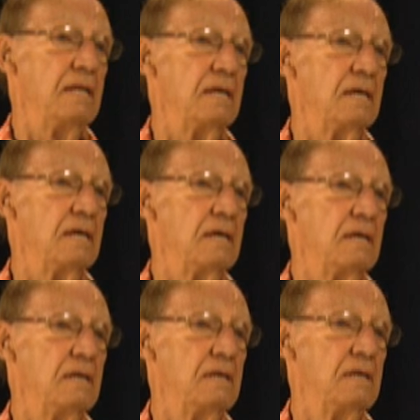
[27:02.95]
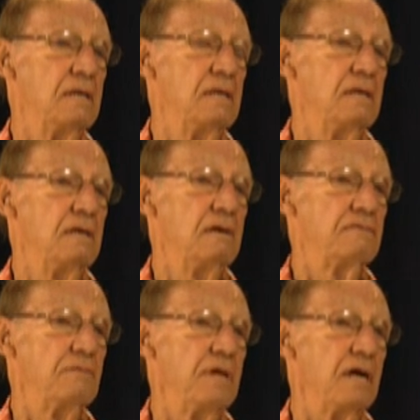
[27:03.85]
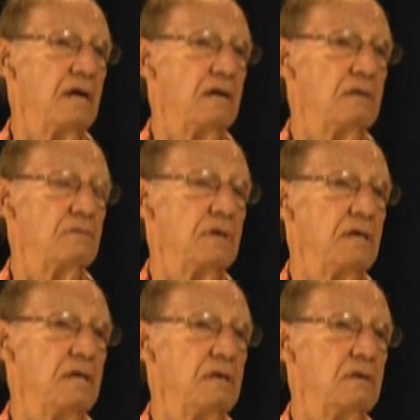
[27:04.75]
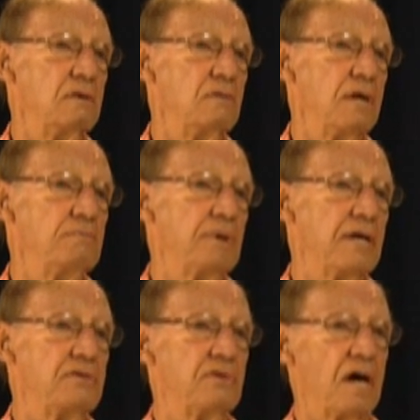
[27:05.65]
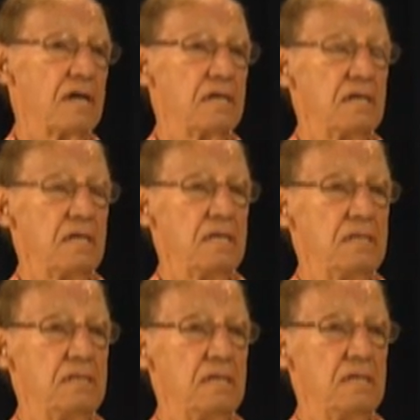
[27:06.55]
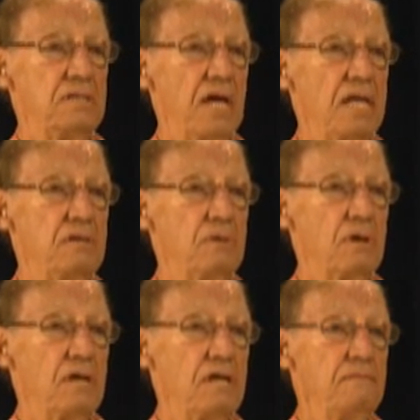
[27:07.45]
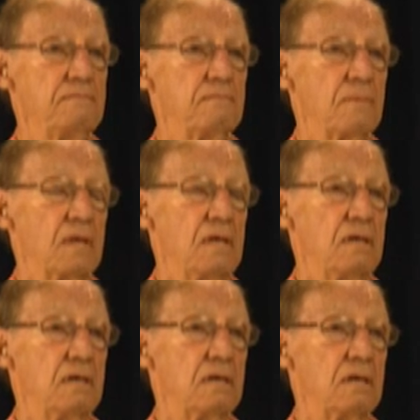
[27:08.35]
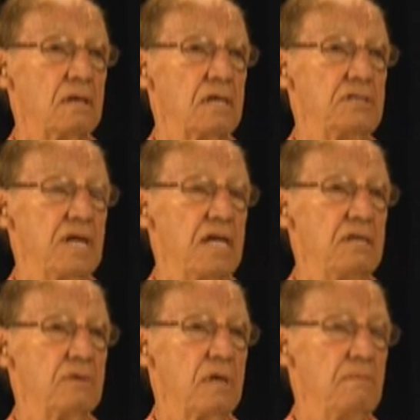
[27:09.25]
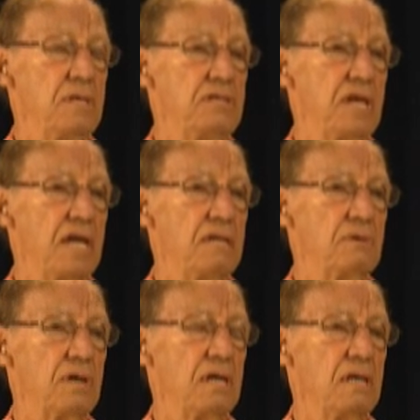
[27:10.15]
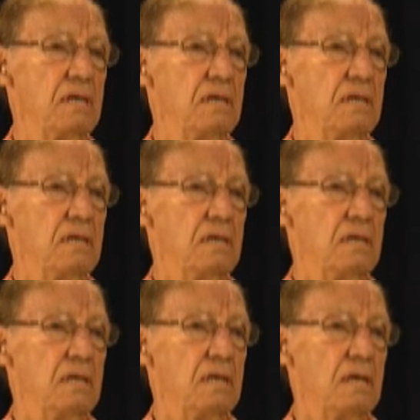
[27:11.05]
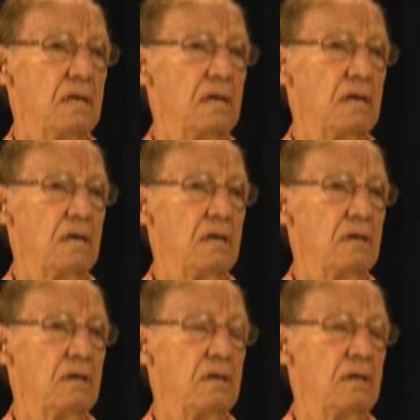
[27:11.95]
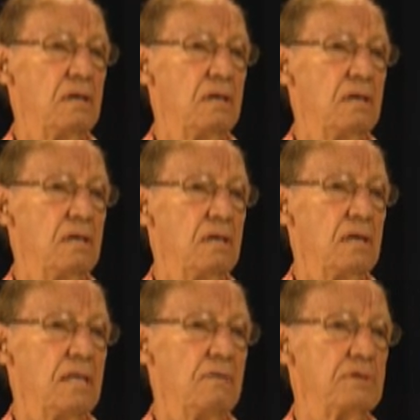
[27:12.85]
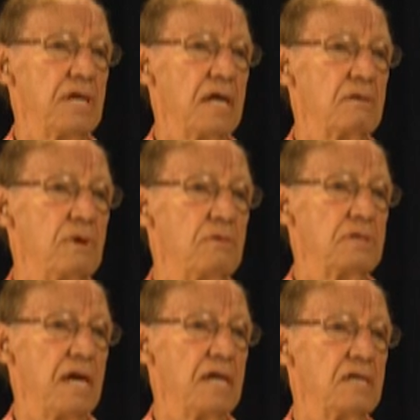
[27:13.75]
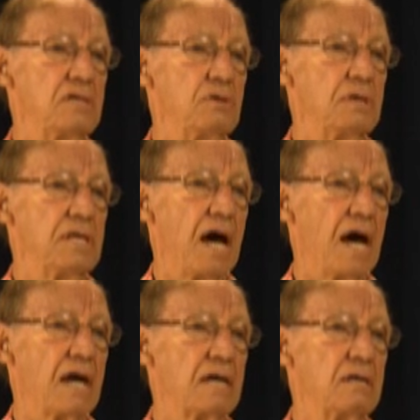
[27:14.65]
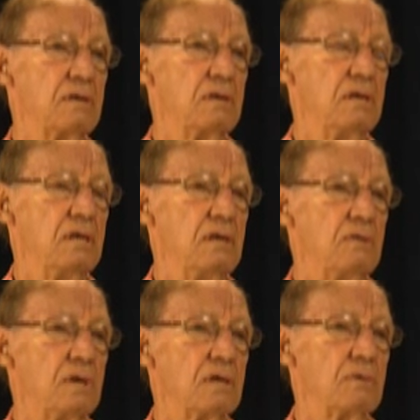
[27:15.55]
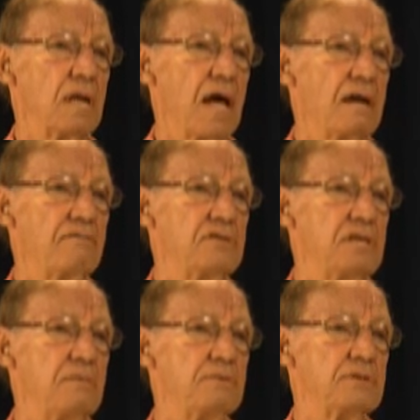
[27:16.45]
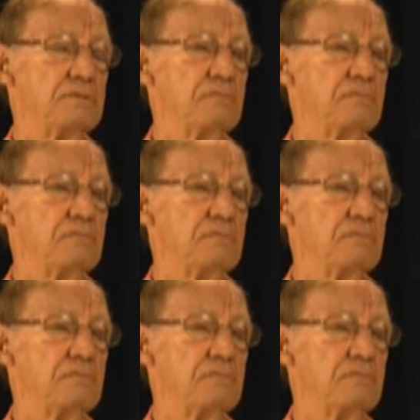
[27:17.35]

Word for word: uh, from there, we went by truck in January, early January, mid January. Uh, and they were taken, we were taken to a dock where there were a lot of ships.